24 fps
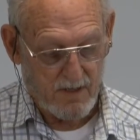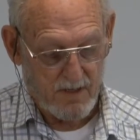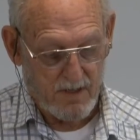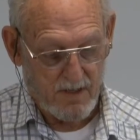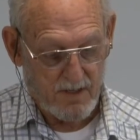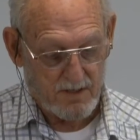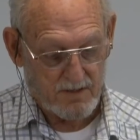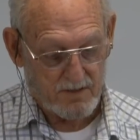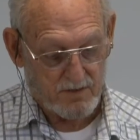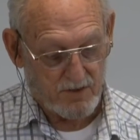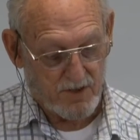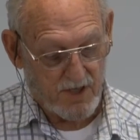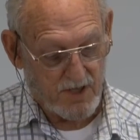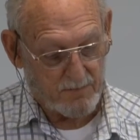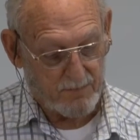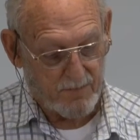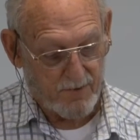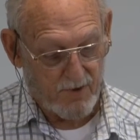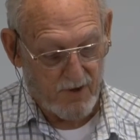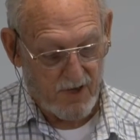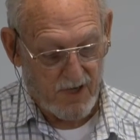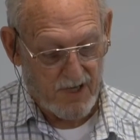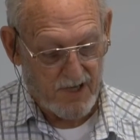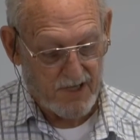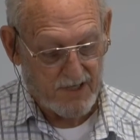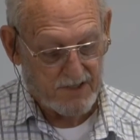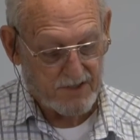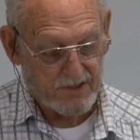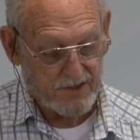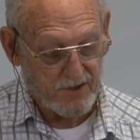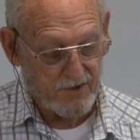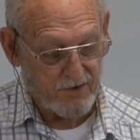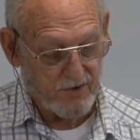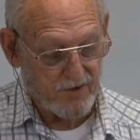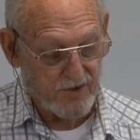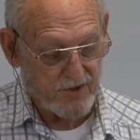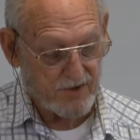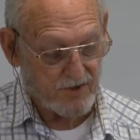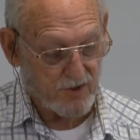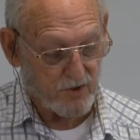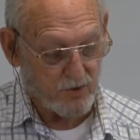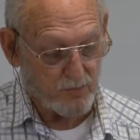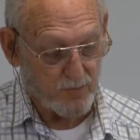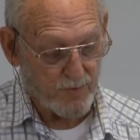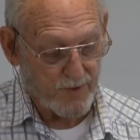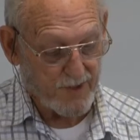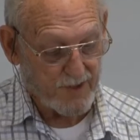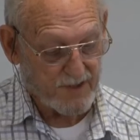So keep your eyes and your ears
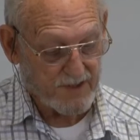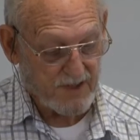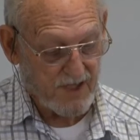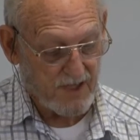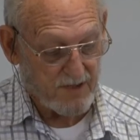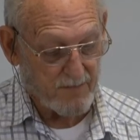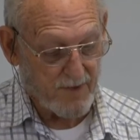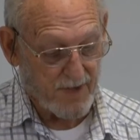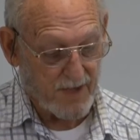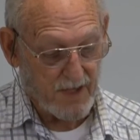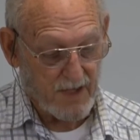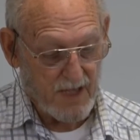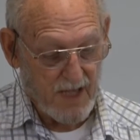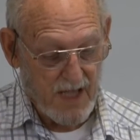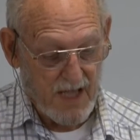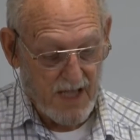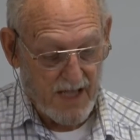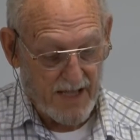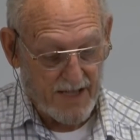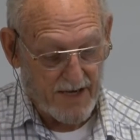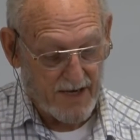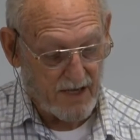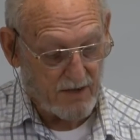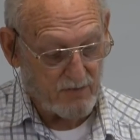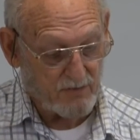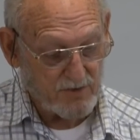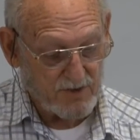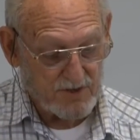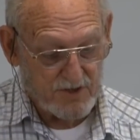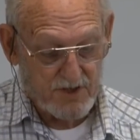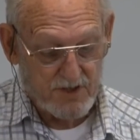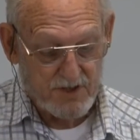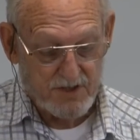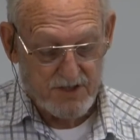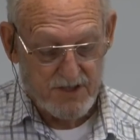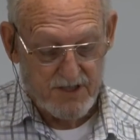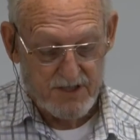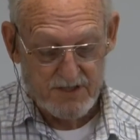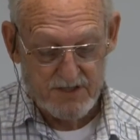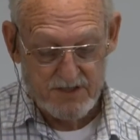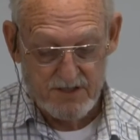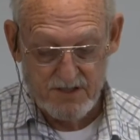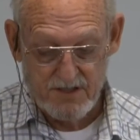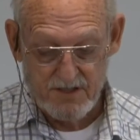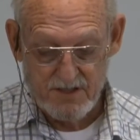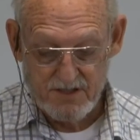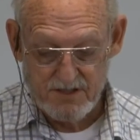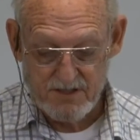open. It's coming. And I would suggest
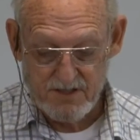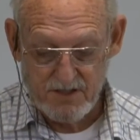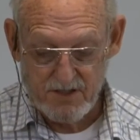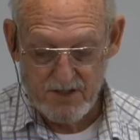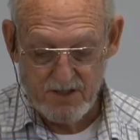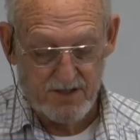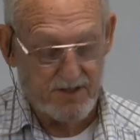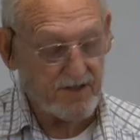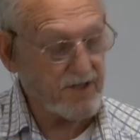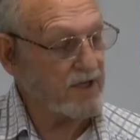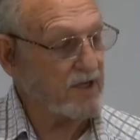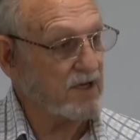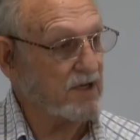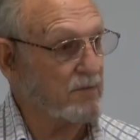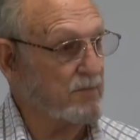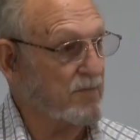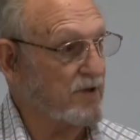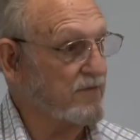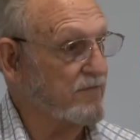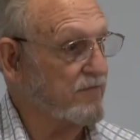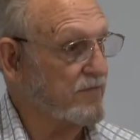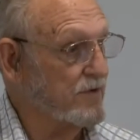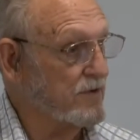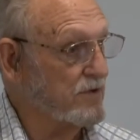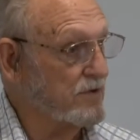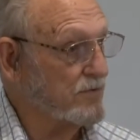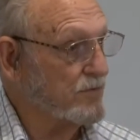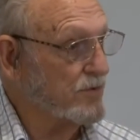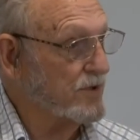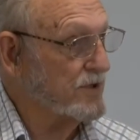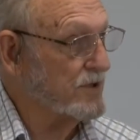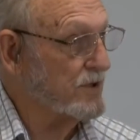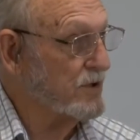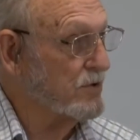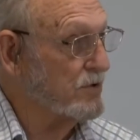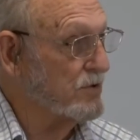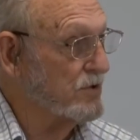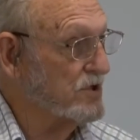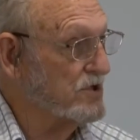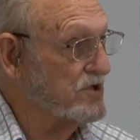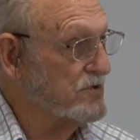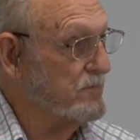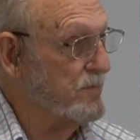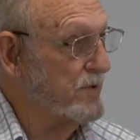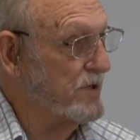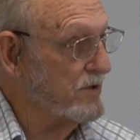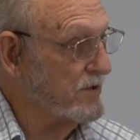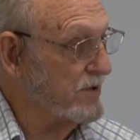that it's a good thing to be filled with the Holy
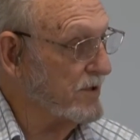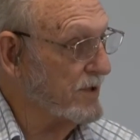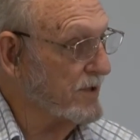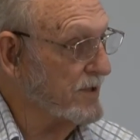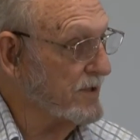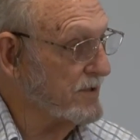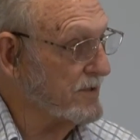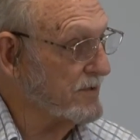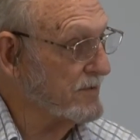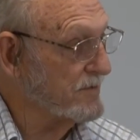Spirit